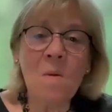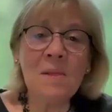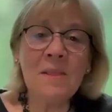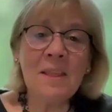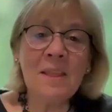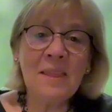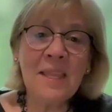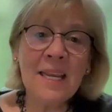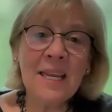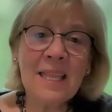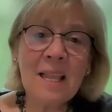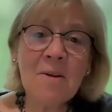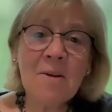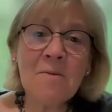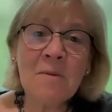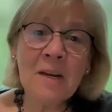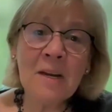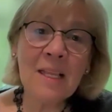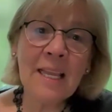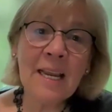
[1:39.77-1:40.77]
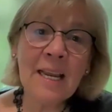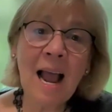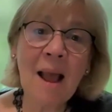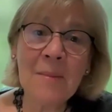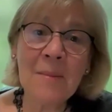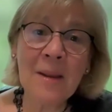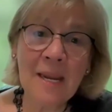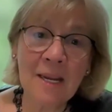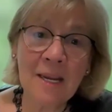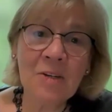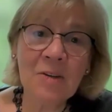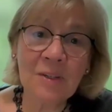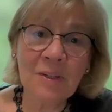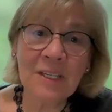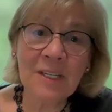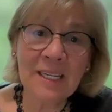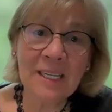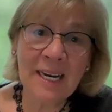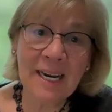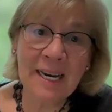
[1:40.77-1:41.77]
Well, the thing that really got me
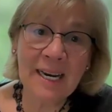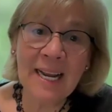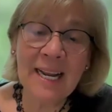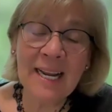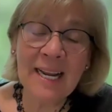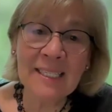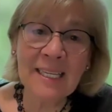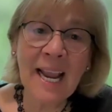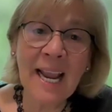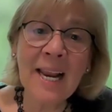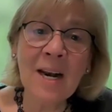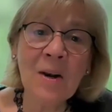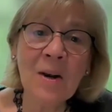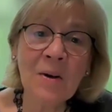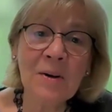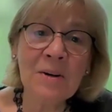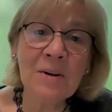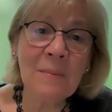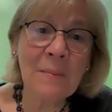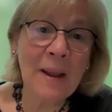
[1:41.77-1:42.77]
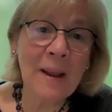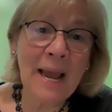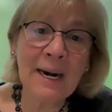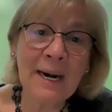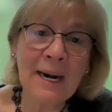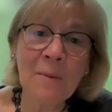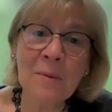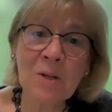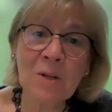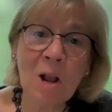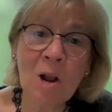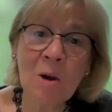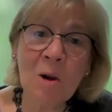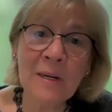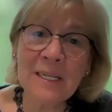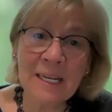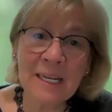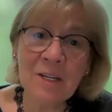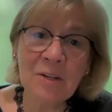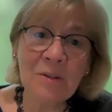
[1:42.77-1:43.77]
interested in it is I had learned about it. I was
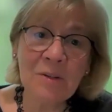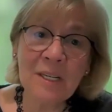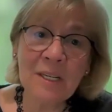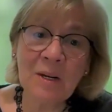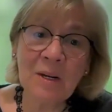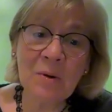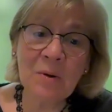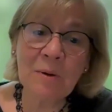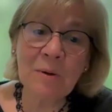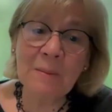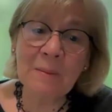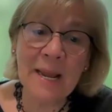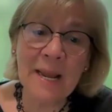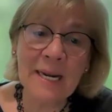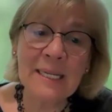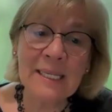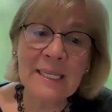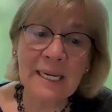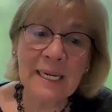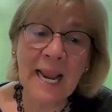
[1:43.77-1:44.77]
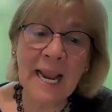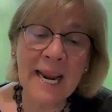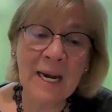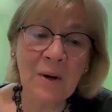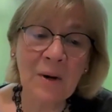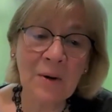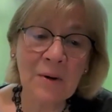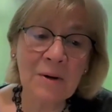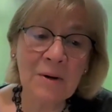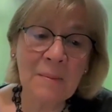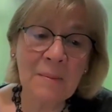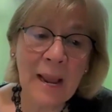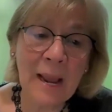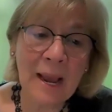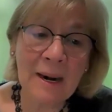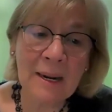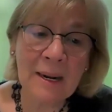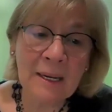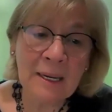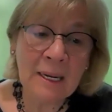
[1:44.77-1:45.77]
always interested in oral medicine. I had learned
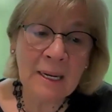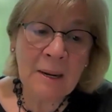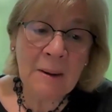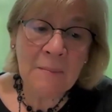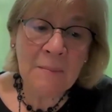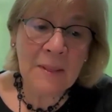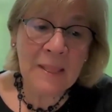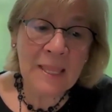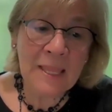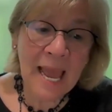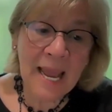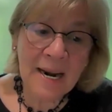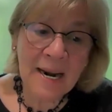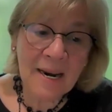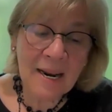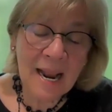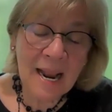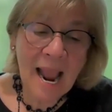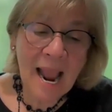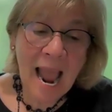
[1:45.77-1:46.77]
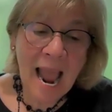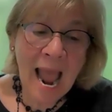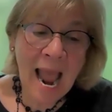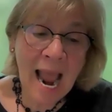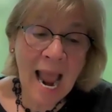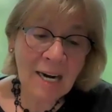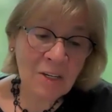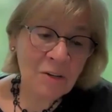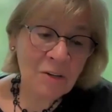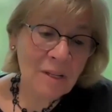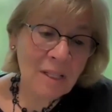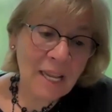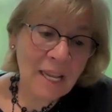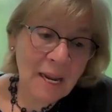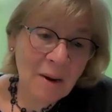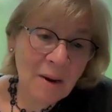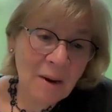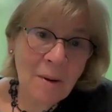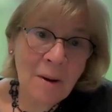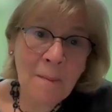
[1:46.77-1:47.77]
about it, but then
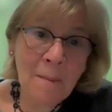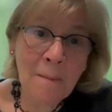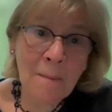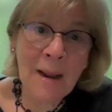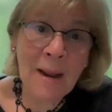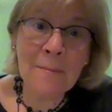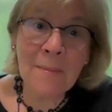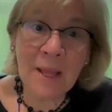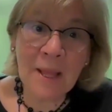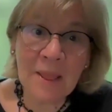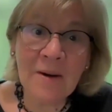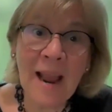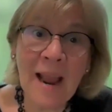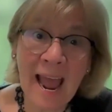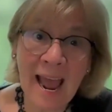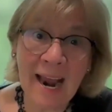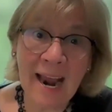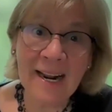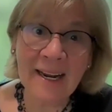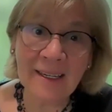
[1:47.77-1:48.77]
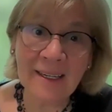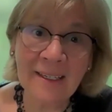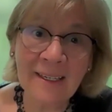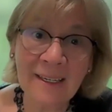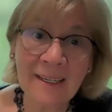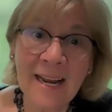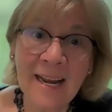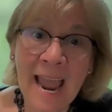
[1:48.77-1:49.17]
actually my mother had it.